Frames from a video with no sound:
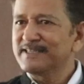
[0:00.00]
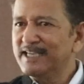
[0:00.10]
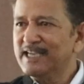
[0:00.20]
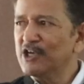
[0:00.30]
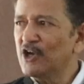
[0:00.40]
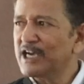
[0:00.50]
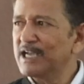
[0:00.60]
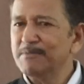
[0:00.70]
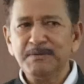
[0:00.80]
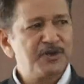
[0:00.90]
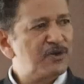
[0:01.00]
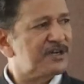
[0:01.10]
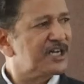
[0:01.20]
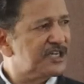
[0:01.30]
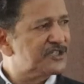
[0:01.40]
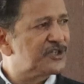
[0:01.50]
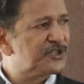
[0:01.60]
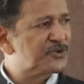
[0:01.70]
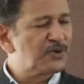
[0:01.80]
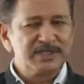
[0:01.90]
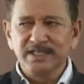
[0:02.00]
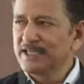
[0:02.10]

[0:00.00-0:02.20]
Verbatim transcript: Ticking your name if your narration is good.